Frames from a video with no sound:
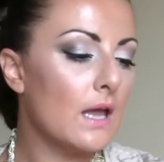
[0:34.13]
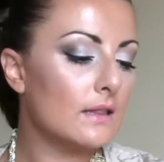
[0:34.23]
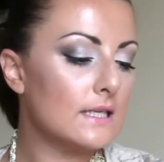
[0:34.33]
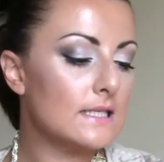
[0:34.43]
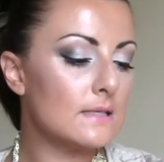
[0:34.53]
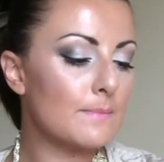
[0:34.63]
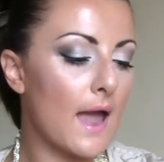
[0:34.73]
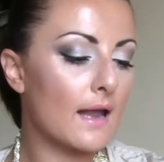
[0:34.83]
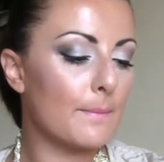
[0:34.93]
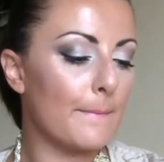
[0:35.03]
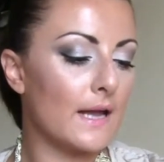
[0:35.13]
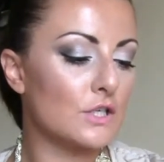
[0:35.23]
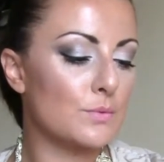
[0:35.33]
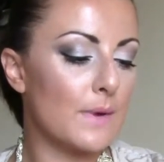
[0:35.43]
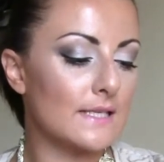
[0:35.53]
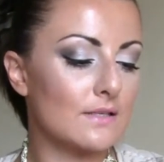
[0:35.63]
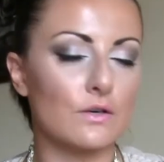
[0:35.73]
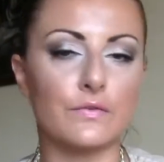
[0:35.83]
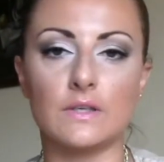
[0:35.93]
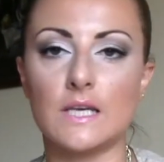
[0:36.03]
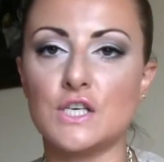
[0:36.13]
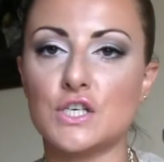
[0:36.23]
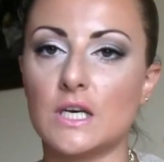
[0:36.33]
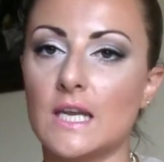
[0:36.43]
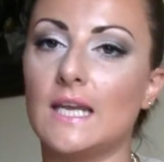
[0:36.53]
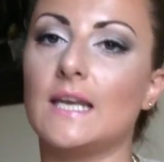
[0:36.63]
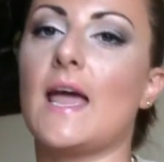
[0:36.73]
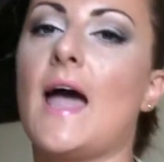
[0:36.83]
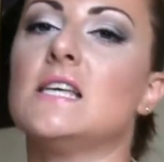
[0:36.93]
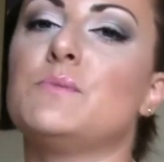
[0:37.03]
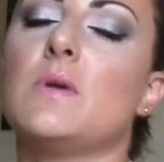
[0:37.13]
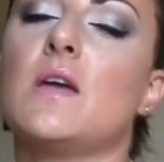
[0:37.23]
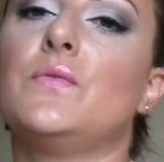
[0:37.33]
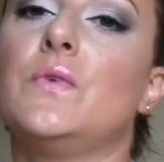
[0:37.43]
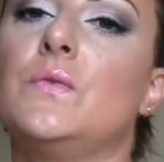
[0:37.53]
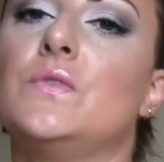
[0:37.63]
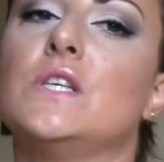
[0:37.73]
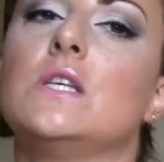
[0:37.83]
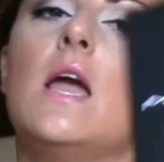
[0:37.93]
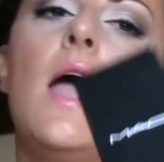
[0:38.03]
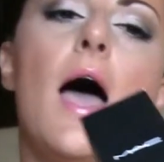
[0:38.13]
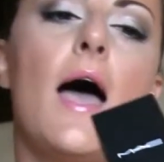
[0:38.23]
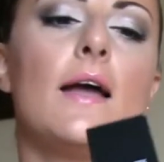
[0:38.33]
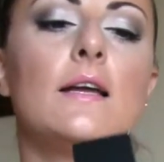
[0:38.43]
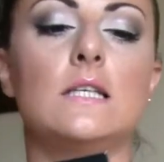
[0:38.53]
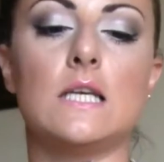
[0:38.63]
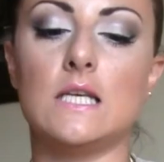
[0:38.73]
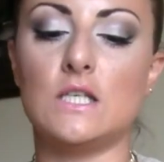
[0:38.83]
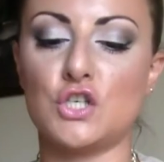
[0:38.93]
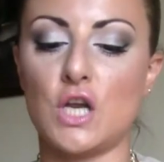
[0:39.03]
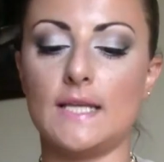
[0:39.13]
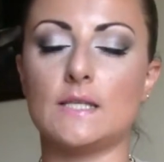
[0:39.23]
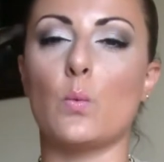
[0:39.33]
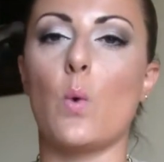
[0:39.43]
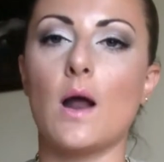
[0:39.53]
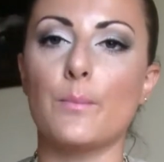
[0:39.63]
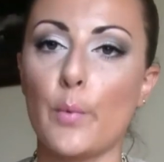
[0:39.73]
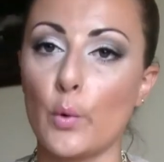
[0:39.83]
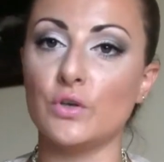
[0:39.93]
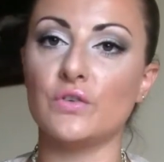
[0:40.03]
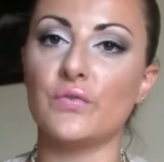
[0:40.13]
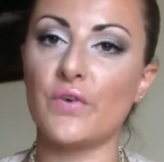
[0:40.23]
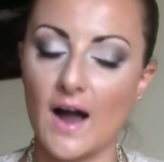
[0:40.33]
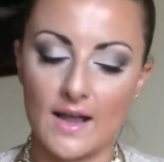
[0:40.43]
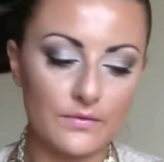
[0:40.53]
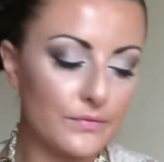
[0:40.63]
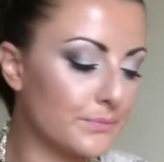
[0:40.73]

This is MAC Matchmaster Foundation in SPF 15 and it's shades 1.5.